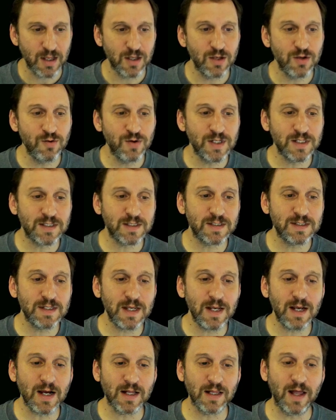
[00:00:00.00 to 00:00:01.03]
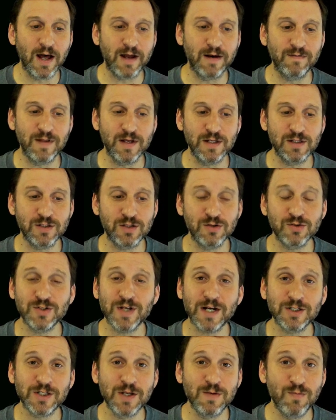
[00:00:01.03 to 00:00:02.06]
you can see a lot of these. There's
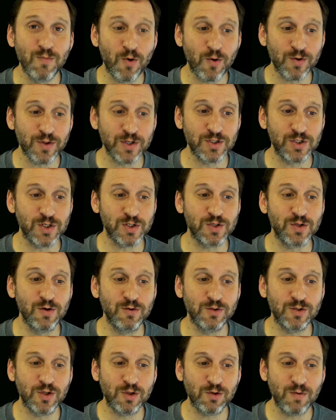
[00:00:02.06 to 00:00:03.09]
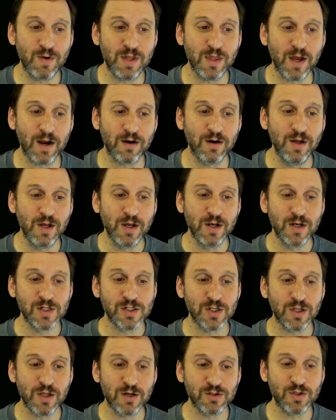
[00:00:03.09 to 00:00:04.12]
actually more than just those three there.
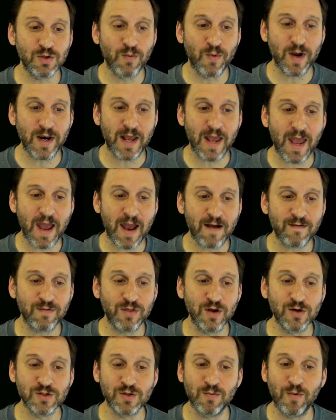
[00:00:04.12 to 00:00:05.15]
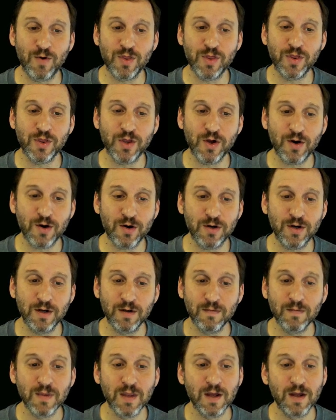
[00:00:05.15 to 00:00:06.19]
So there's the 1 half, there's a 1 third,
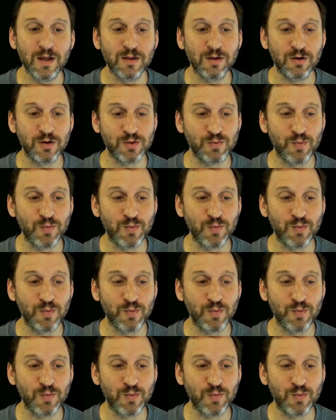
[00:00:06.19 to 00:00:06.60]
there's